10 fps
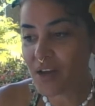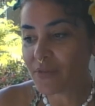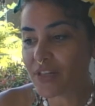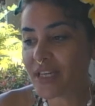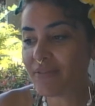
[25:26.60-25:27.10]

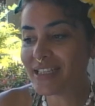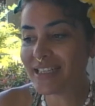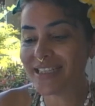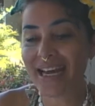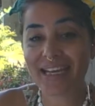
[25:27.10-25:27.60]
for
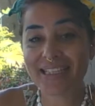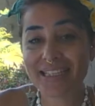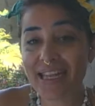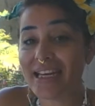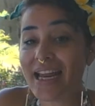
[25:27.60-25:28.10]
17 seconds.
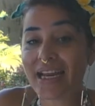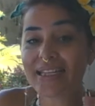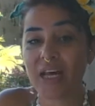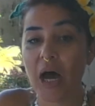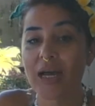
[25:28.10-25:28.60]
Then the next
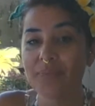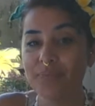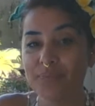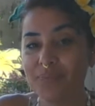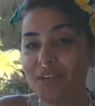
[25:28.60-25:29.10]
thought,
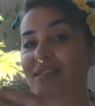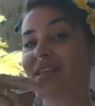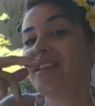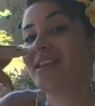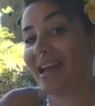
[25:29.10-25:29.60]

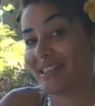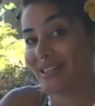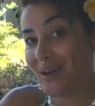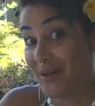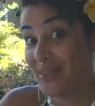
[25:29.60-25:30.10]
then the next
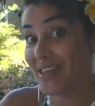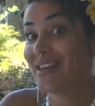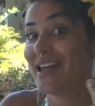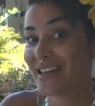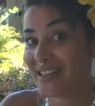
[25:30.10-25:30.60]
thought, then the
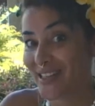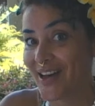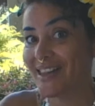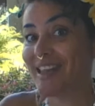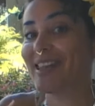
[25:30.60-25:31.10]
next
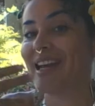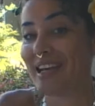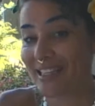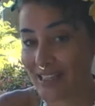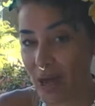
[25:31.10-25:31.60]
thought, then the
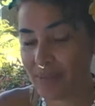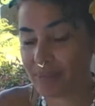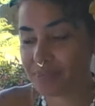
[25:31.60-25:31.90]
next thought.